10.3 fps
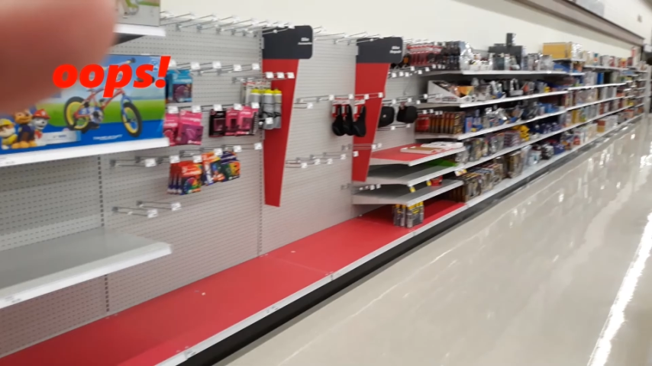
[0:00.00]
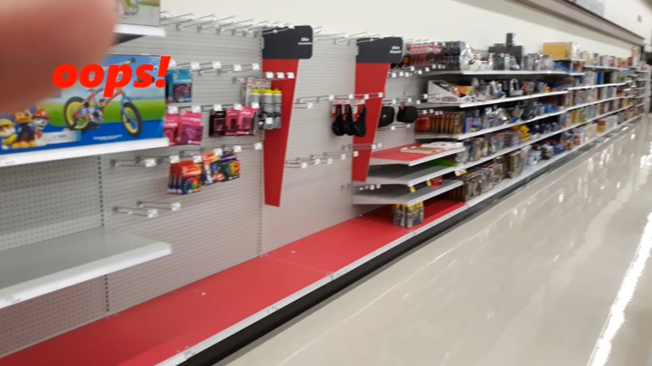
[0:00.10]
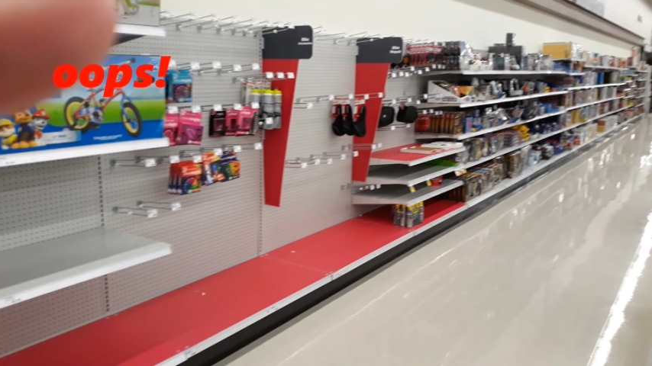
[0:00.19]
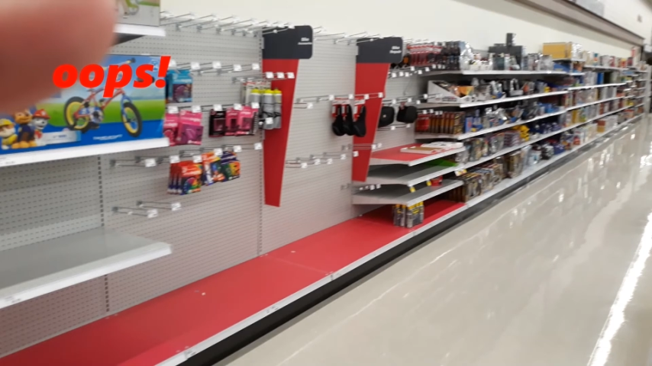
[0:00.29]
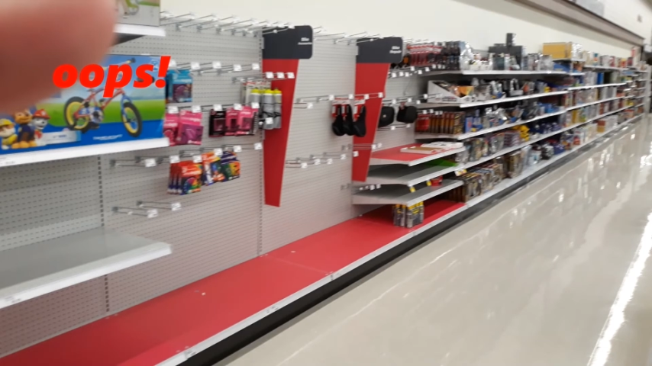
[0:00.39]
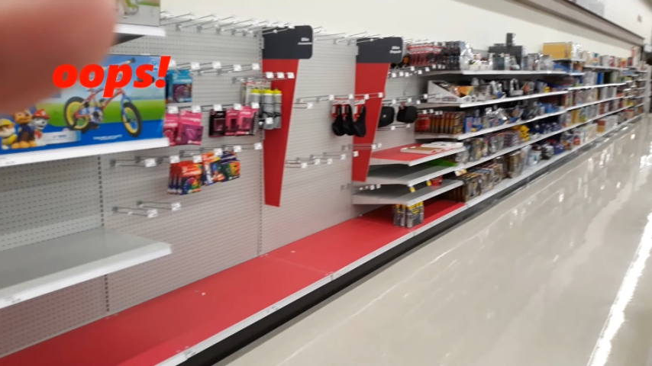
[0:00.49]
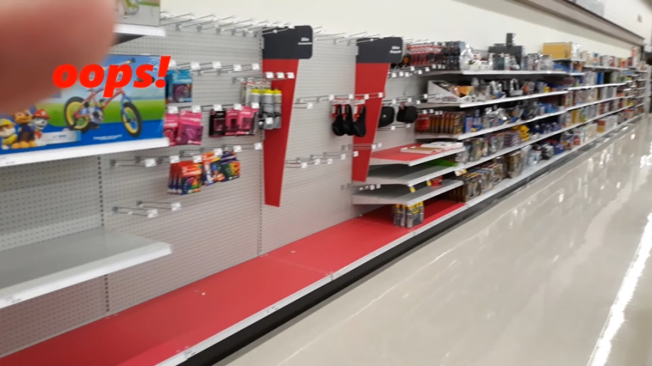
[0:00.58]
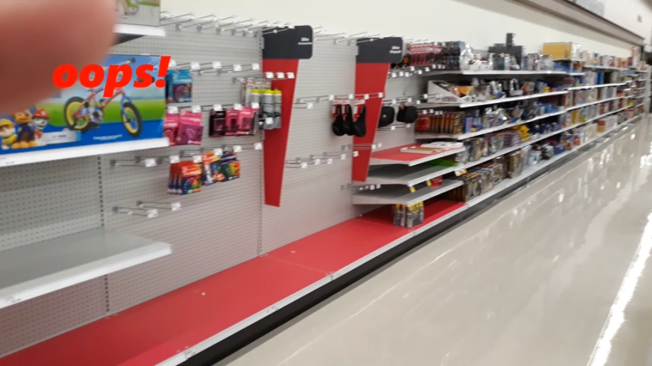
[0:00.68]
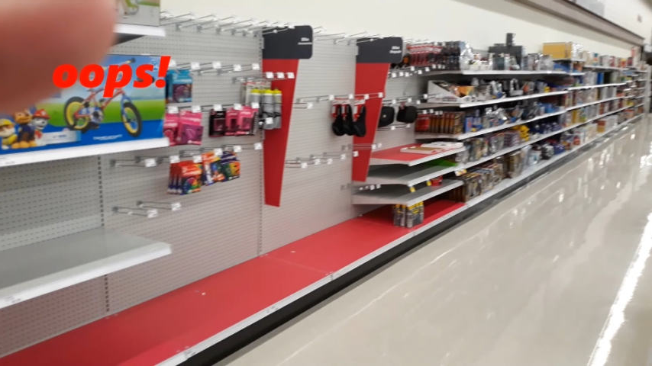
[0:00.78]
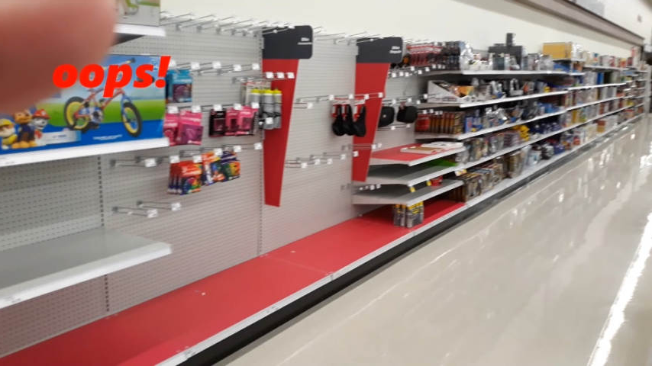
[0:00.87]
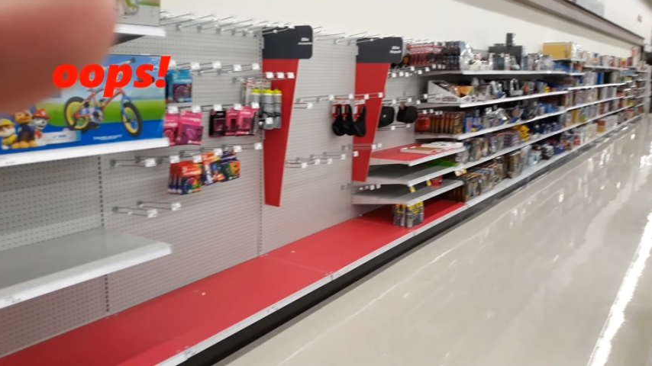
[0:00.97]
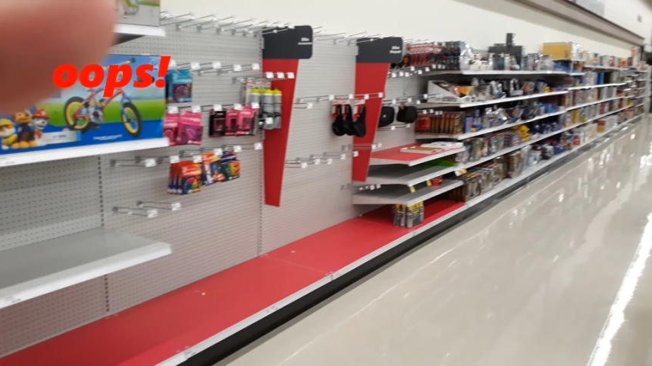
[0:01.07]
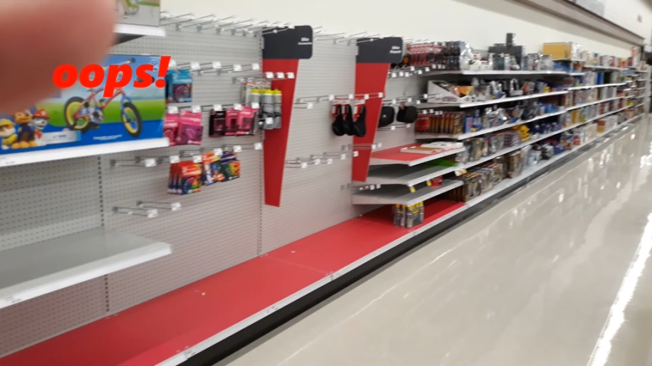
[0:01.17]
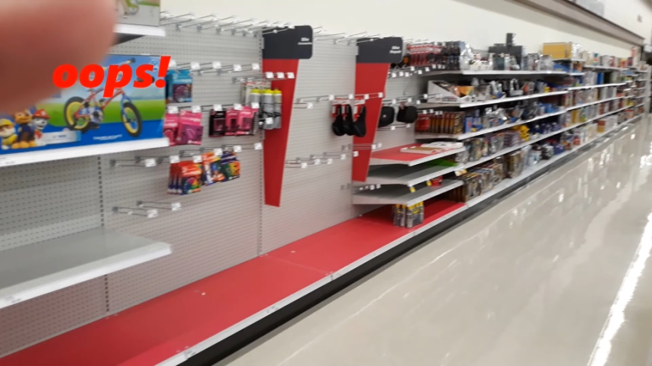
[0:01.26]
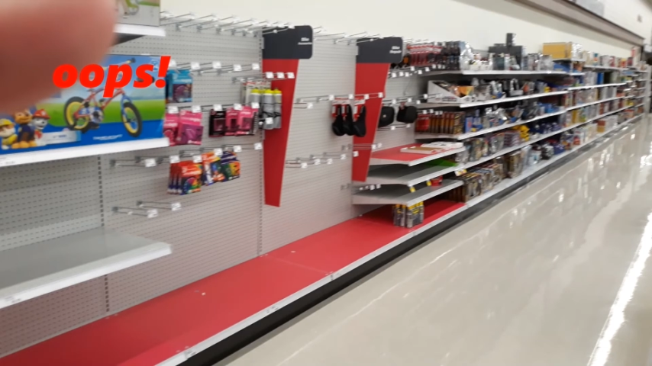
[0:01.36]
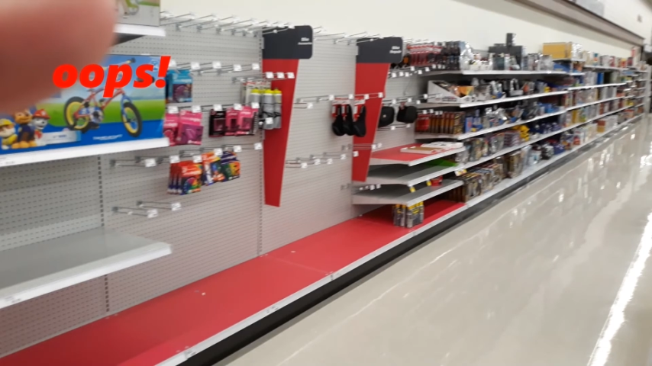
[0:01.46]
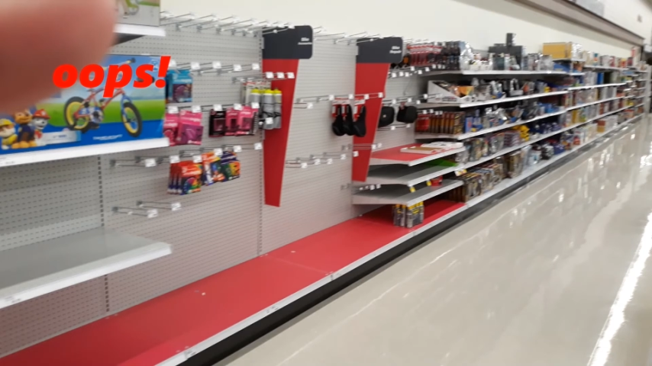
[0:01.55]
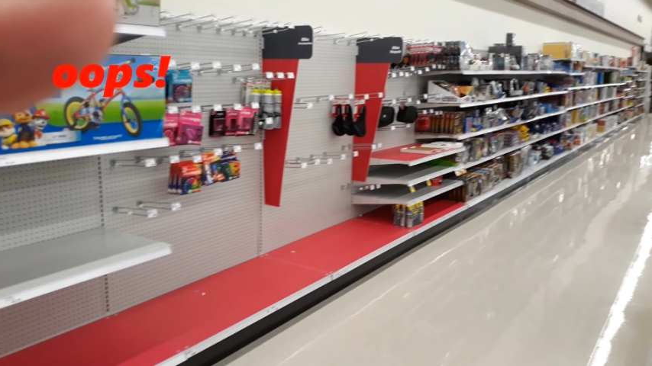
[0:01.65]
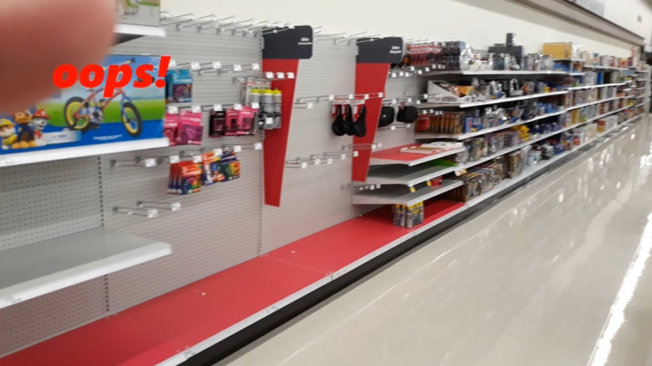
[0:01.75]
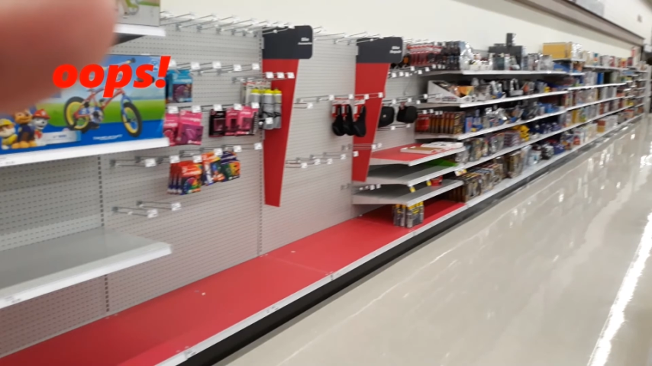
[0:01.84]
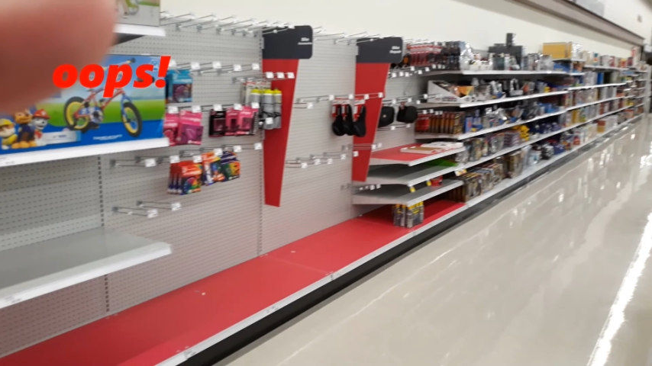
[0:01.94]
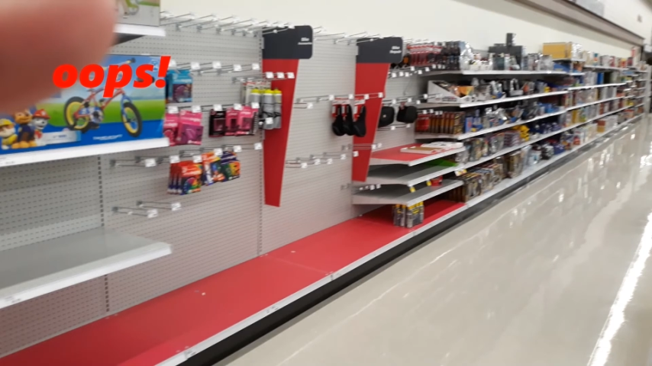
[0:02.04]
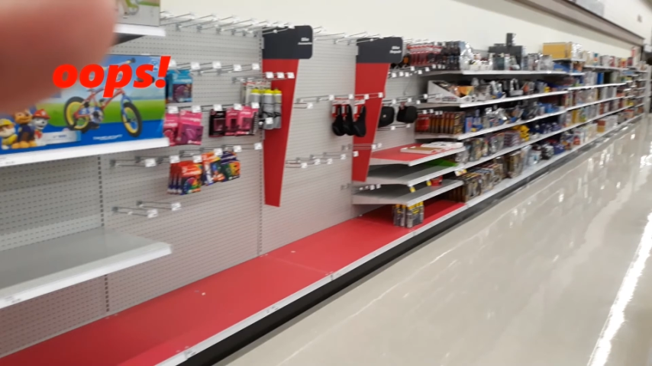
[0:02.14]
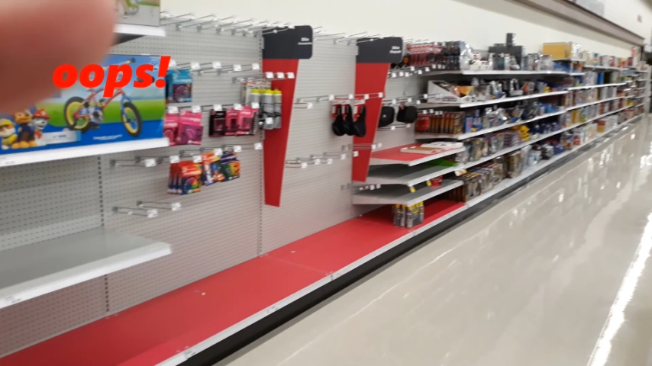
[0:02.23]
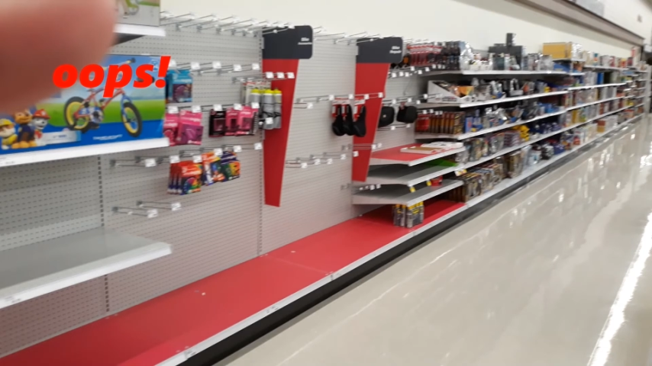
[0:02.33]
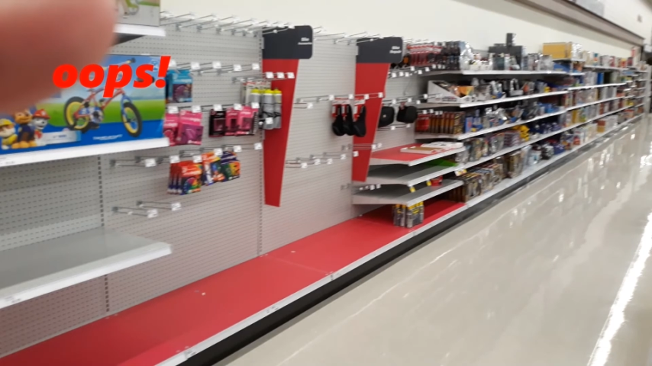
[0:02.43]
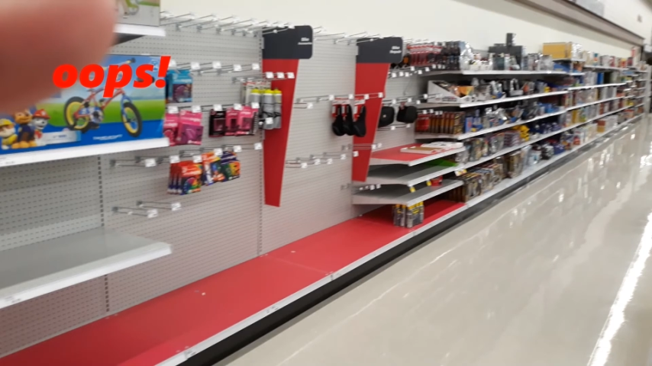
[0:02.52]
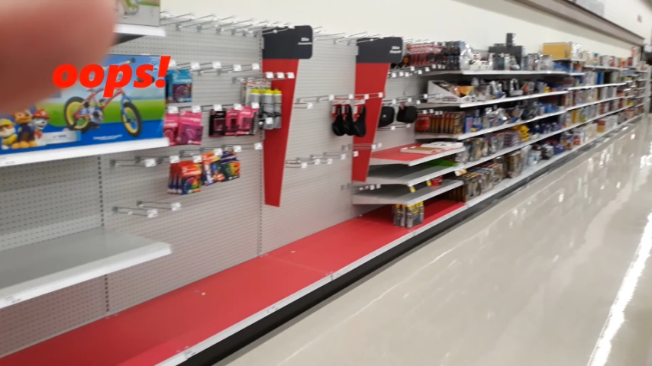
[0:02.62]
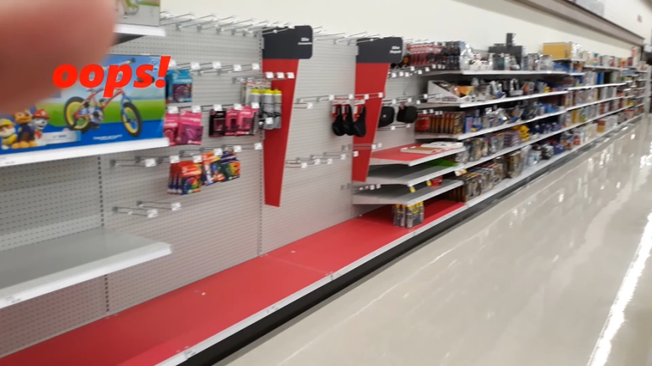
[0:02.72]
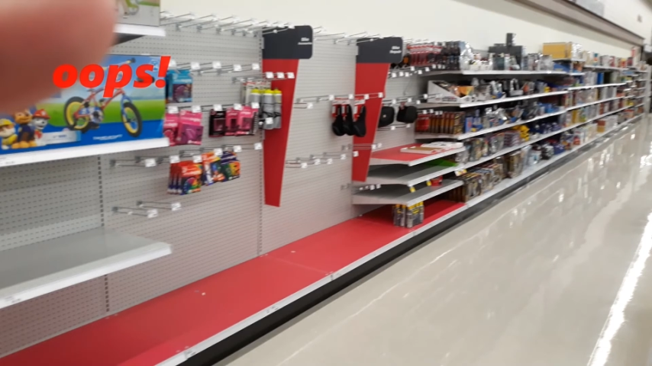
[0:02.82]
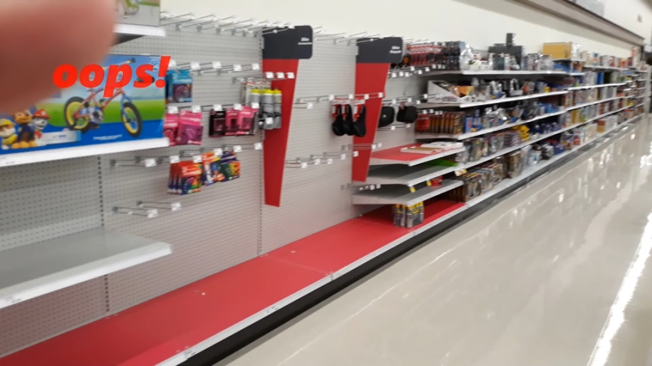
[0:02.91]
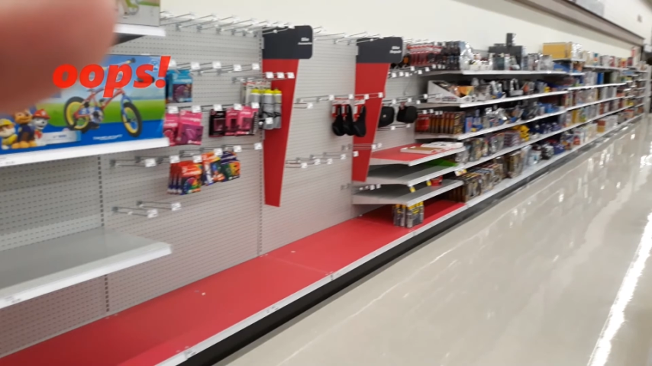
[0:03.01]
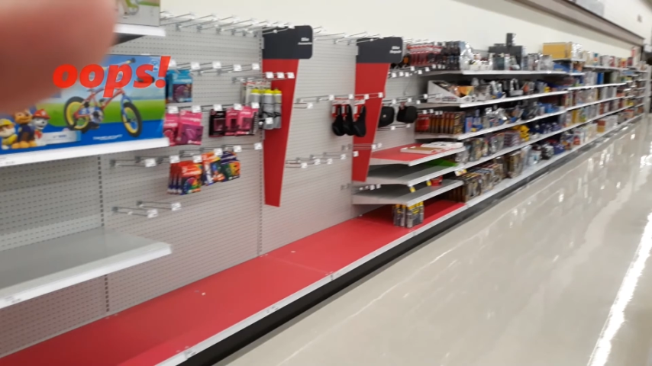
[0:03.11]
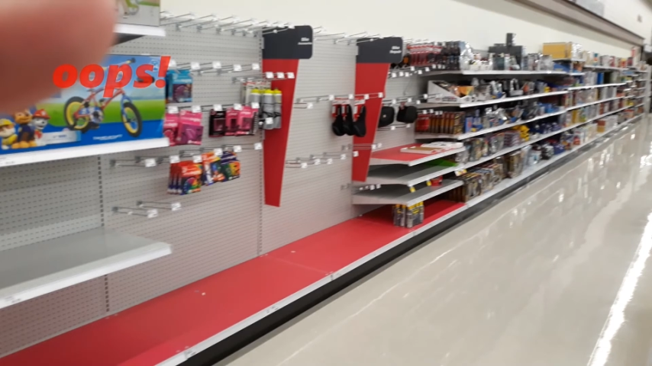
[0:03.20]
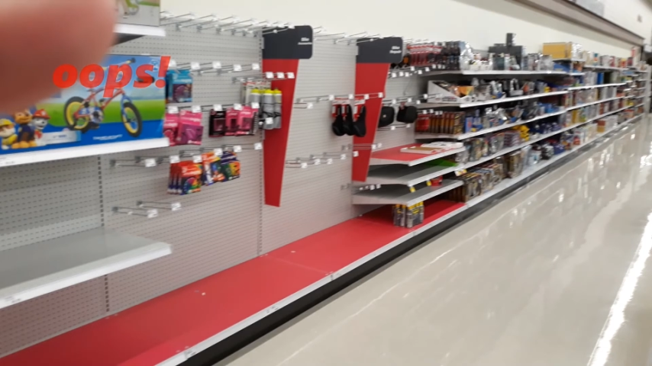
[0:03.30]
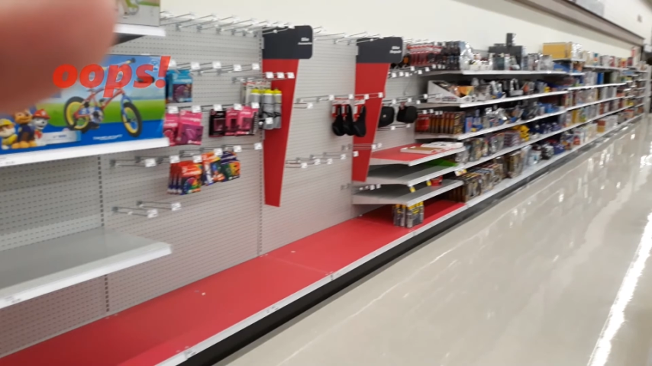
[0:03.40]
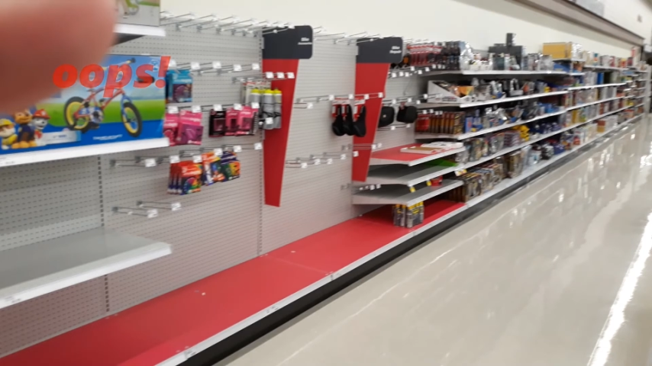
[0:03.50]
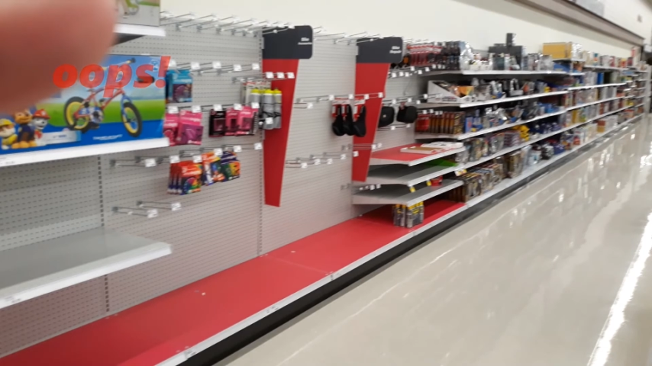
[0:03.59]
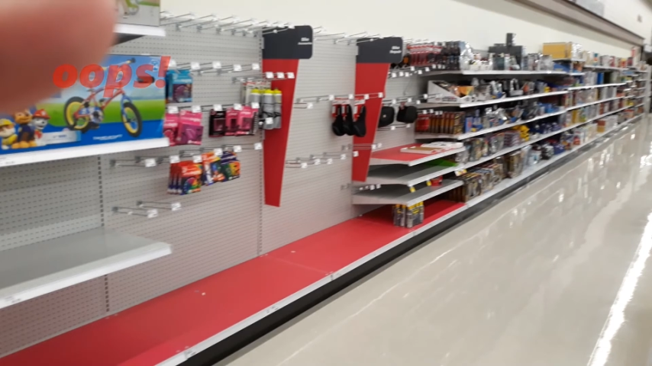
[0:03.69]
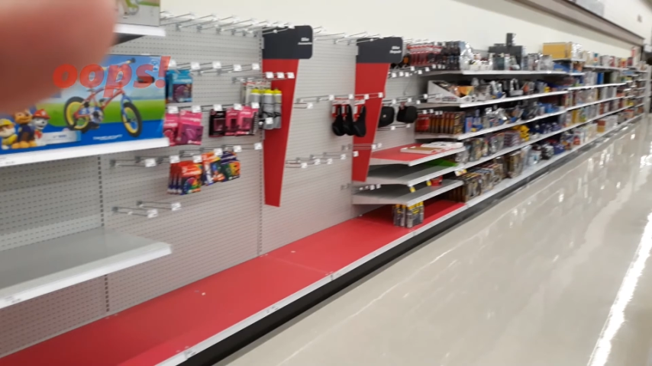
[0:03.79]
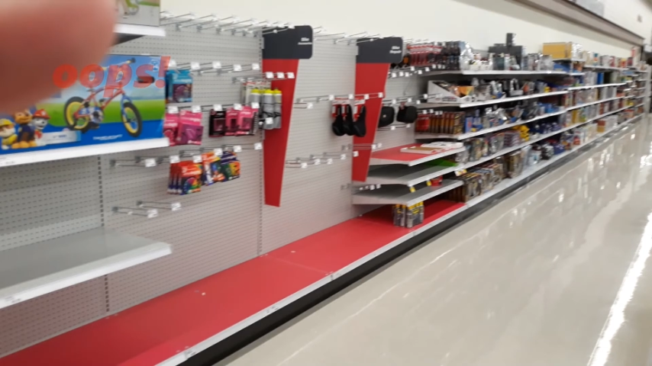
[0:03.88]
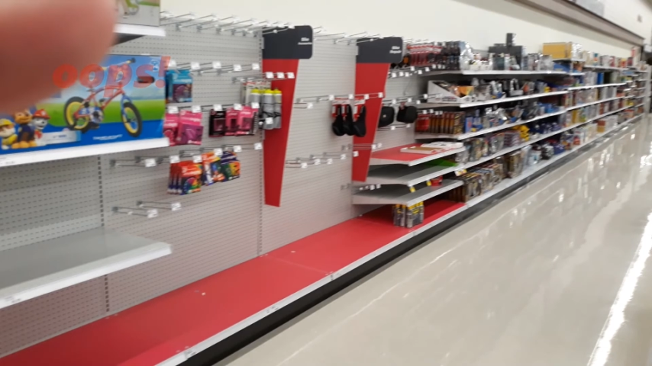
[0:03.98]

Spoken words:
No face is visible, so there are no lips to read.